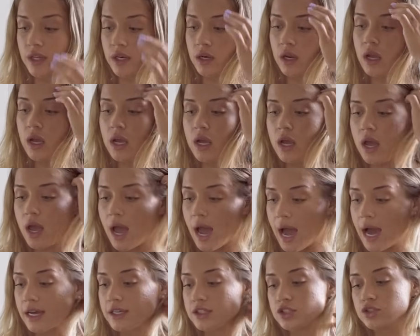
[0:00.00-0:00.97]
and
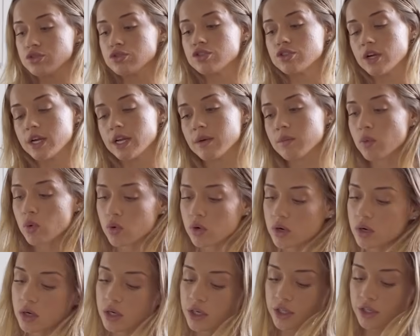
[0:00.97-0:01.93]
as you train
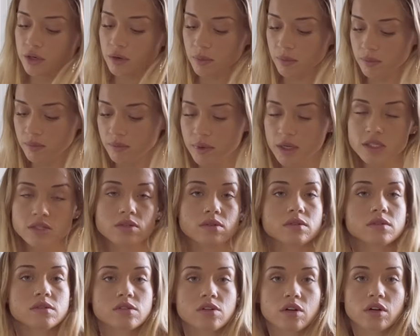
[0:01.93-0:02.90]
more, your
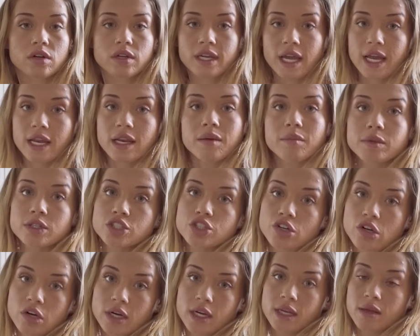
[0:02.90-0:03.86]
muscles are gaining
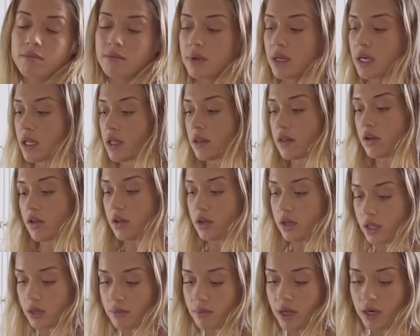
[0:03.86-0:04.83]
maturity, meaning they're
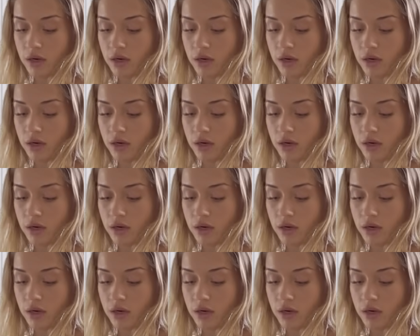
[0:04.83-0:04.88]
looking